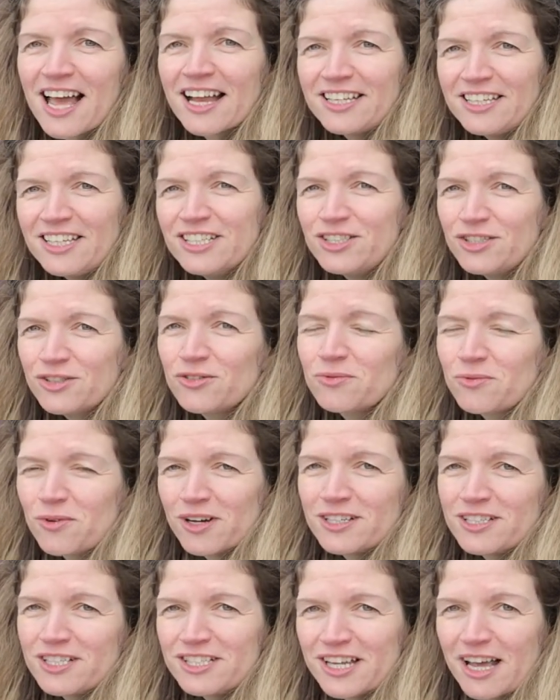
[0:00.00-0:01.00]
and you don't
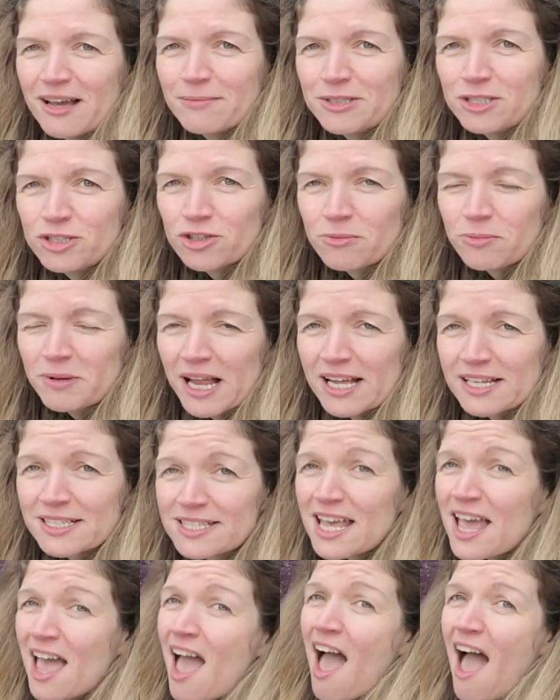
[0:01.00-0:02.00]
want to damage your
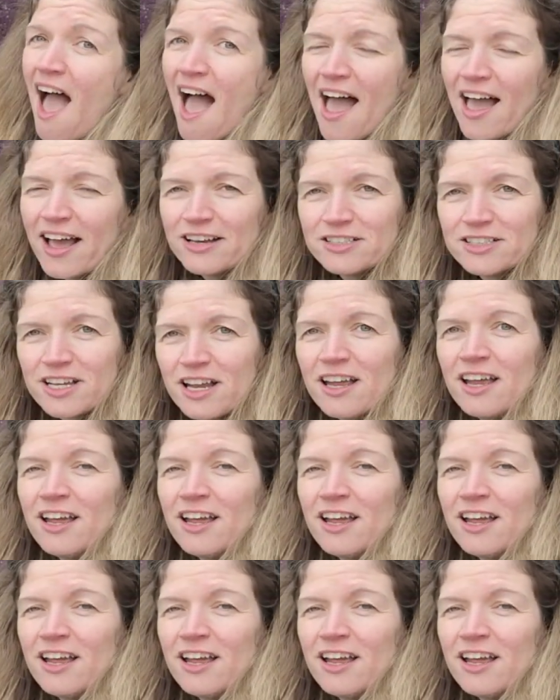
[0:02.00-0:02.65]
plants. And